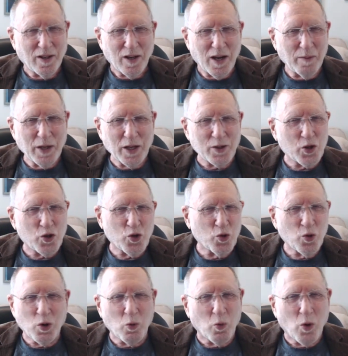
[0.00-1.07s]
I'm not
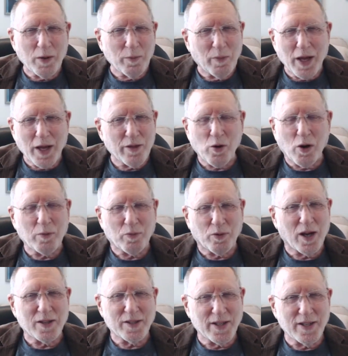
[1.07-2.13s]
sure what my thought
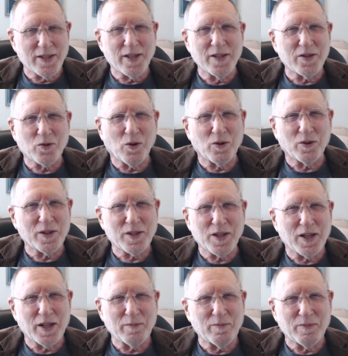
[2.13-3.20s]
process is all the
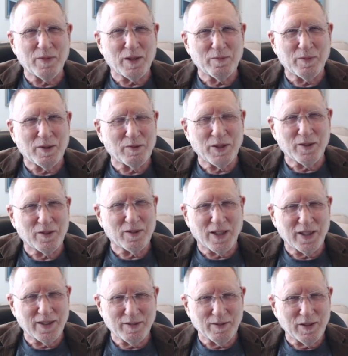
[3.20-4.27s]
time. Well, you know,
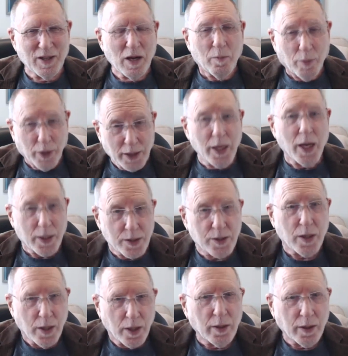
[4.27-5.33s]
but yes,